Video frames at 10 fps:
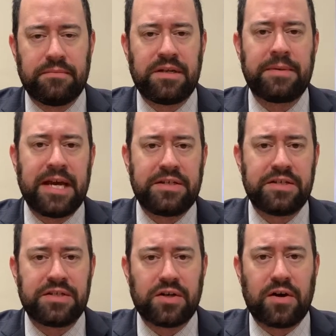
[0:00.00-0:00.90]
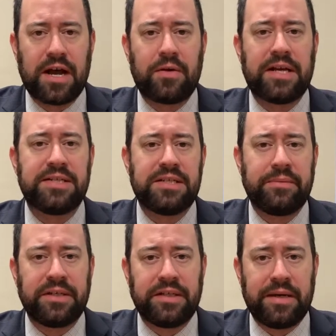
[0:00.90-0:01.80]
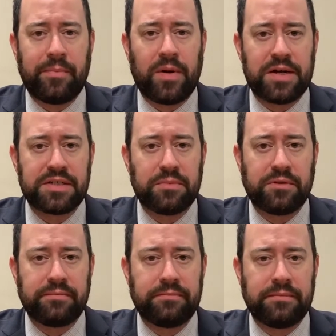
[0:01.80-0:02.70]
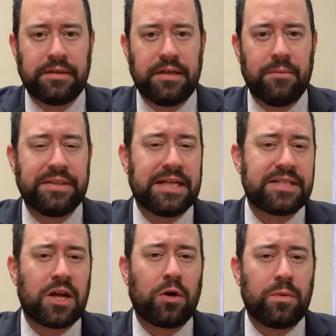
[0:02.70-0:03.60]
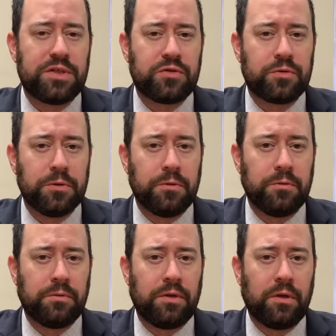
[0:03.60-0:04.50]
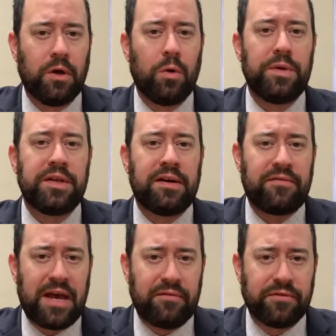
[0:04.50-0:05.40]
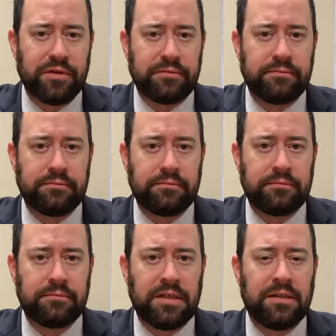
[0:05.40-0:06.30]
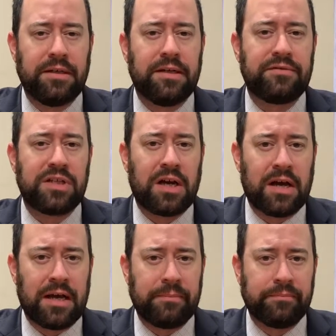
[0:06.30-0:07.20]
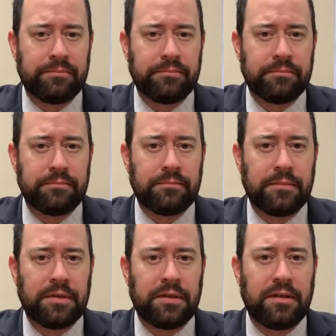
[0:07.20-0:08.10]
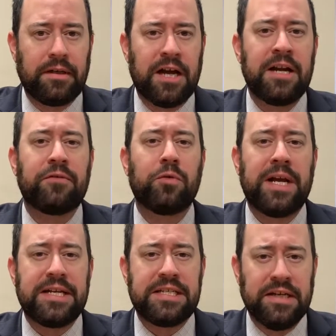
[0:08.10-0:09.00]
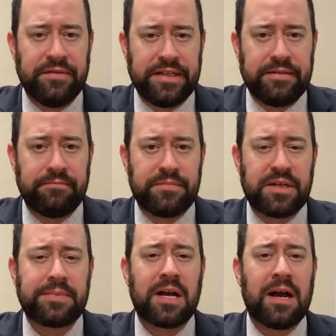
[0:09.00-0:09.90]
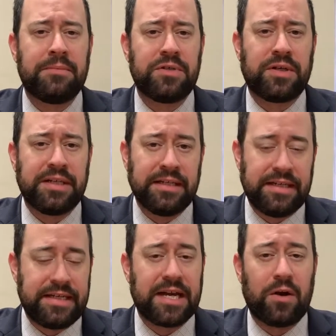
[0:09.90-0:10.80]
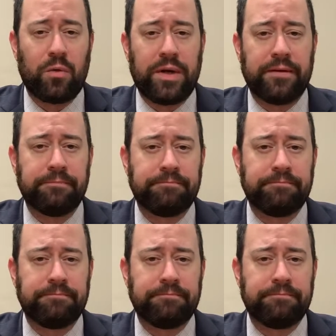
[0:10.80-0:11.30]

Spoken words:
Some cases start out as seemingly impossible, but that's not always true. With enough effort, enough time, enough creativity, sometimes you can eke out a win.